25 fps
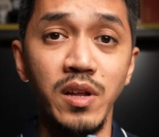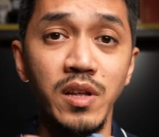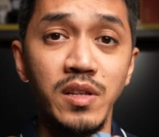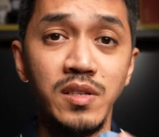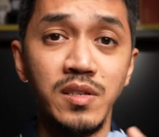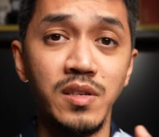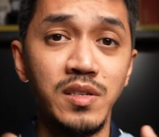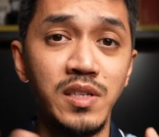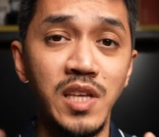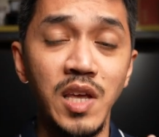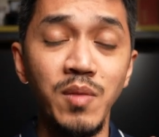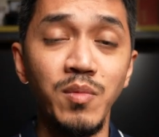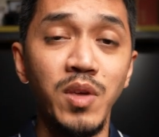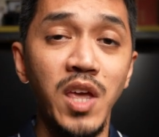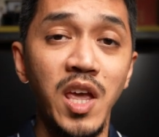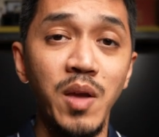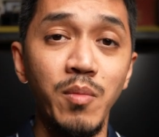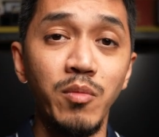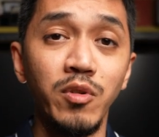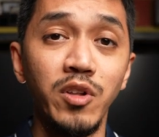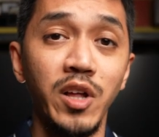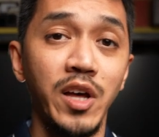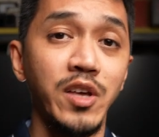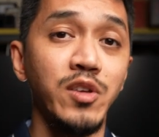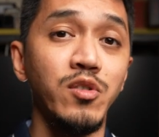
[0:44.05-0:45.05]
It's the same
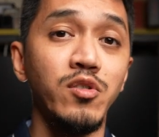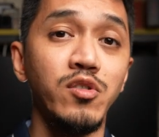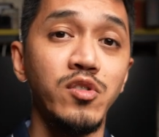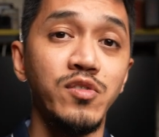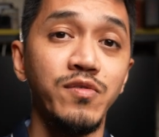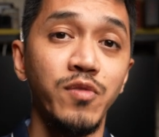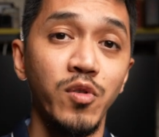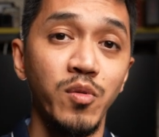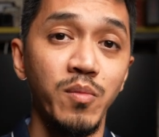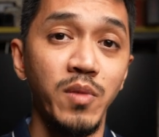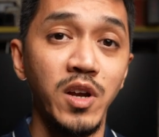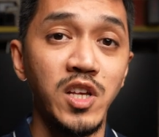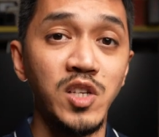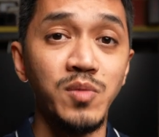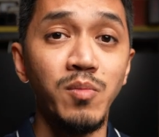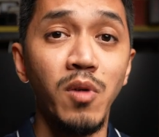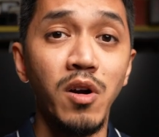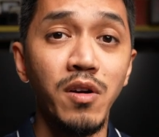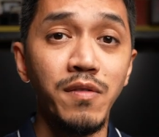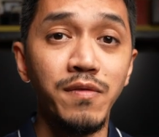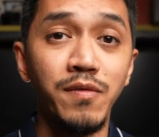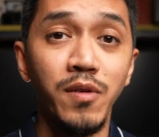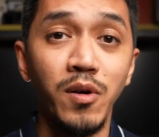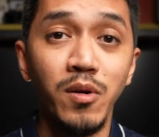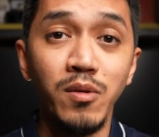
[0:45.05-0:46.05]
cable I use for my
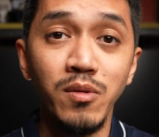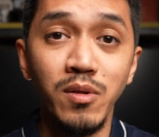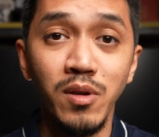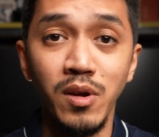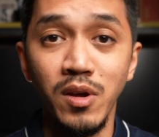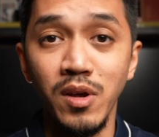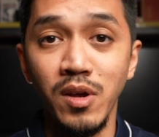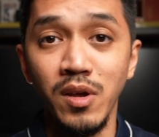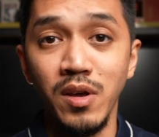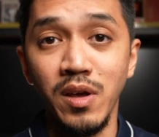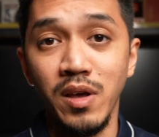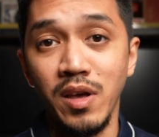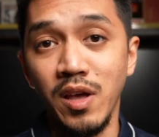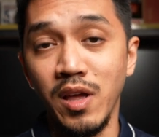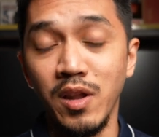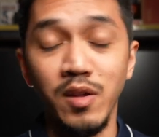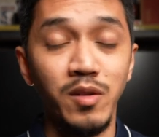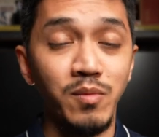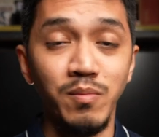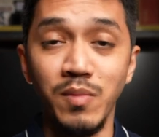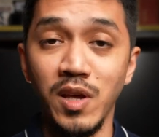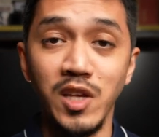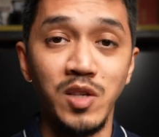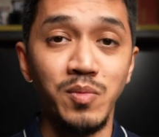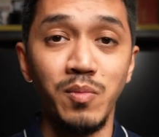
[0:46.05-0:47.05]
smartphone and
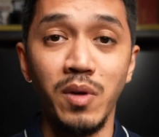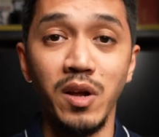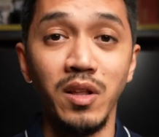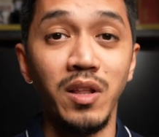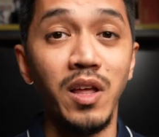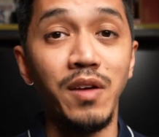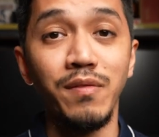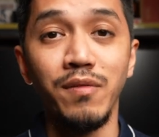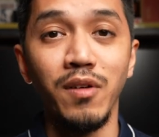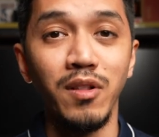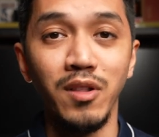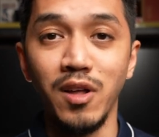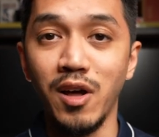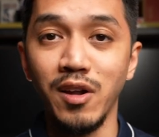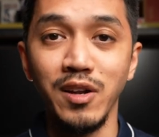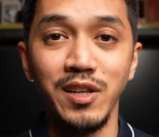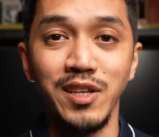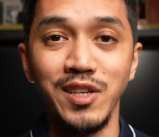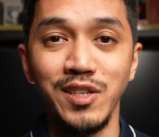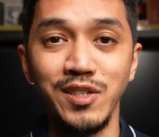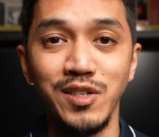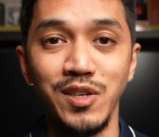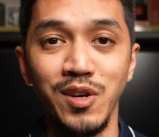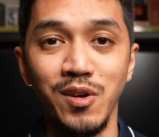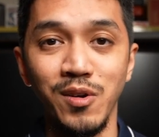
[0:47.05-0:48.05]
it makes my life a lot
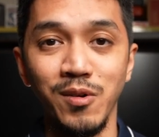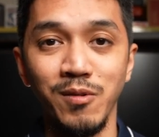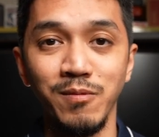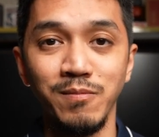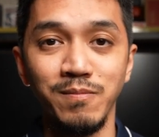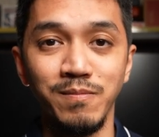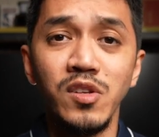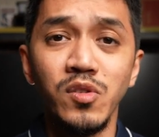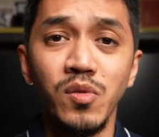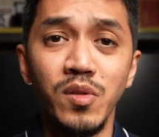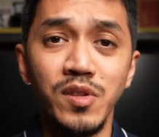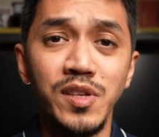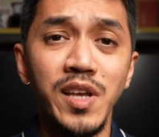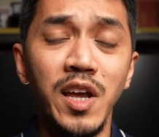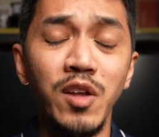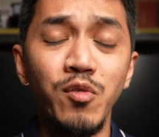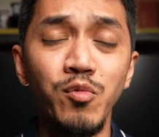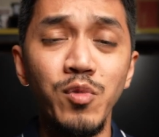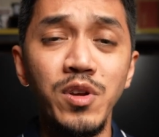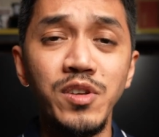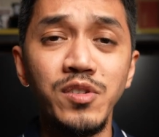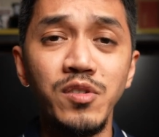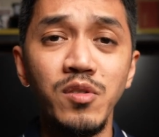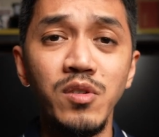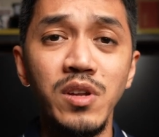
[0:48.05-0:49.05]
easier. So the second
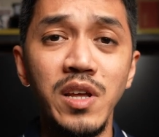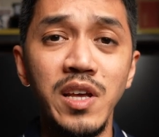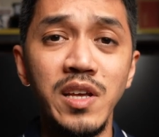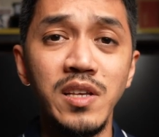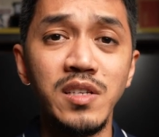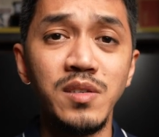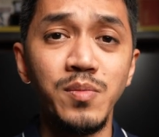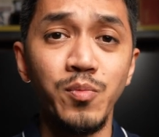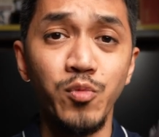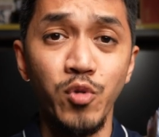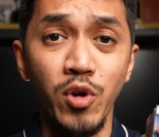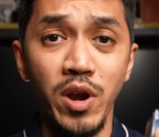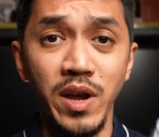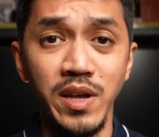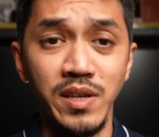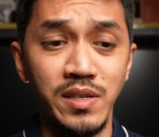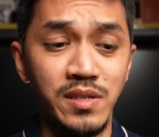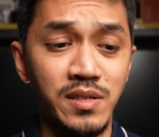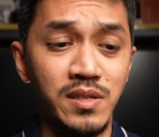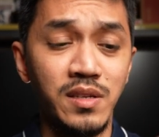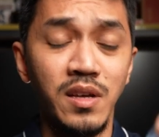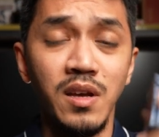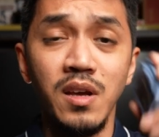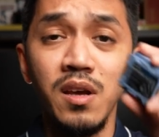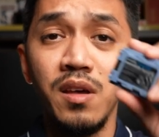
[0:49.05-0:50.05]
reason is
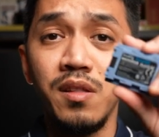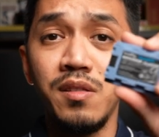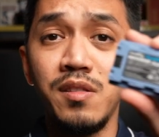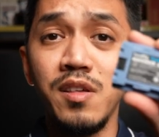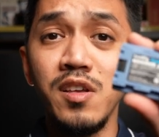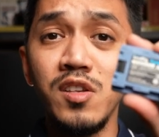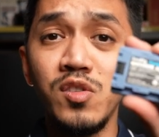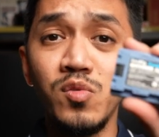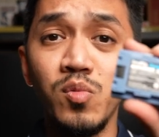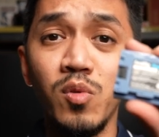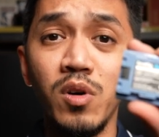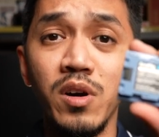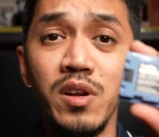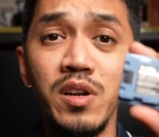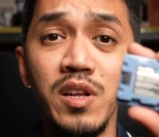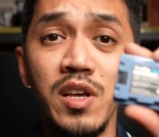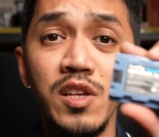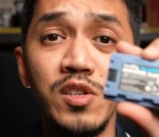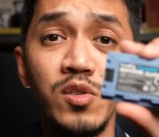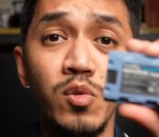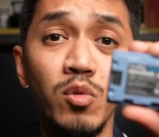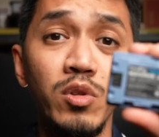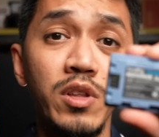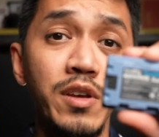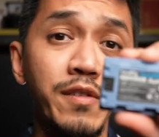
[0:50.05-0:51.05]
price. This one
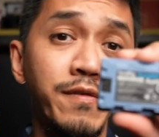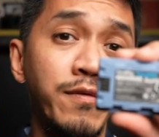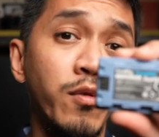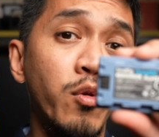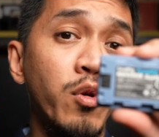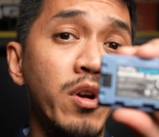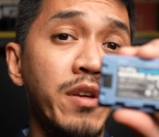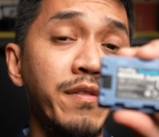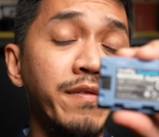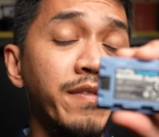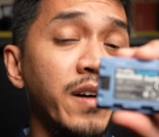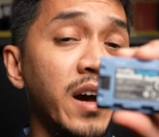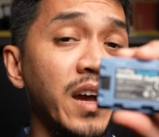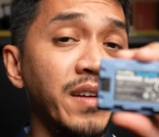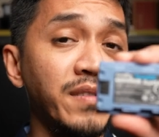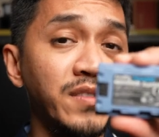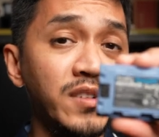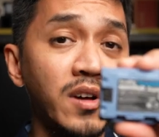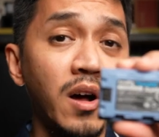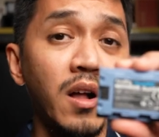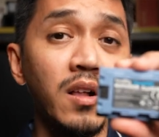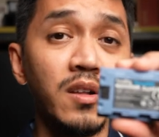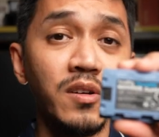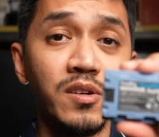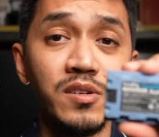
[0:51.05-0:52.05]
is only
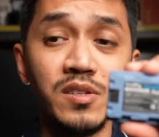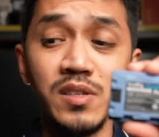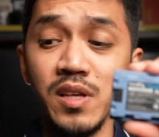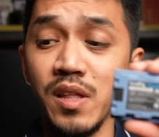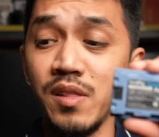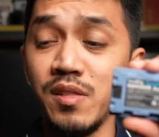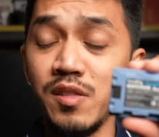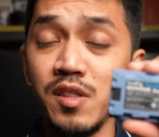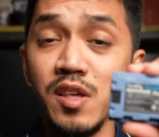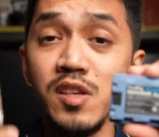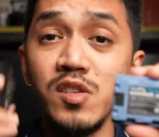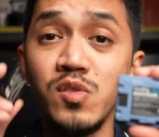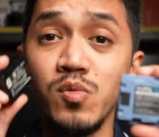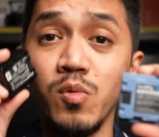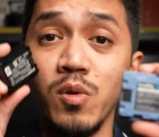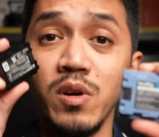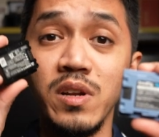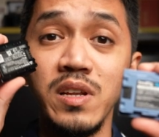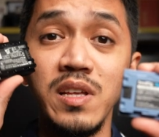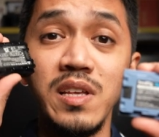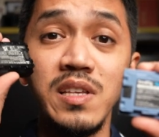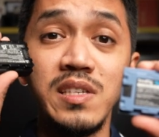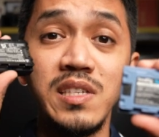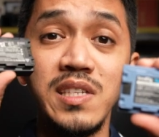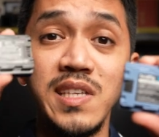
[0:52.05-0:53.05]
$45 and this
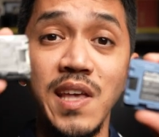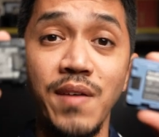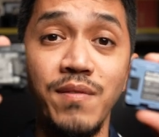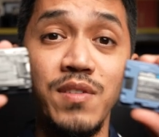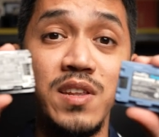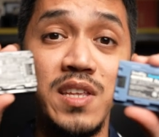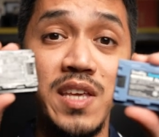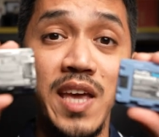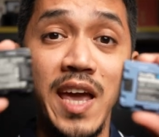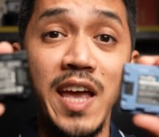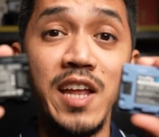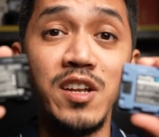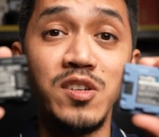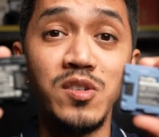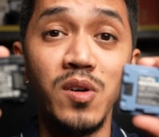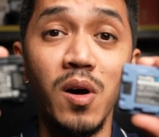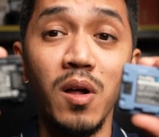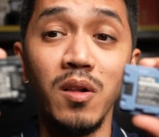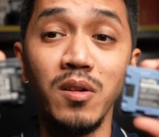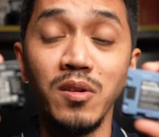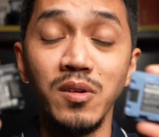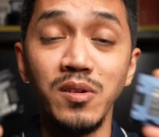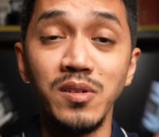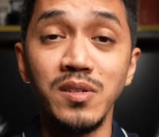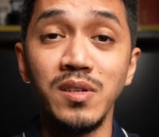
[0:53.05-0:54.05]
one is
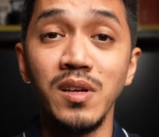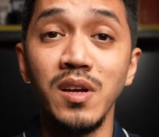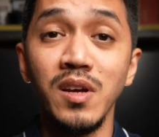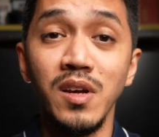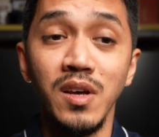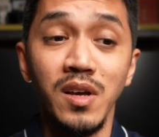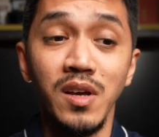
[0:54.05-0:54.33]
$78.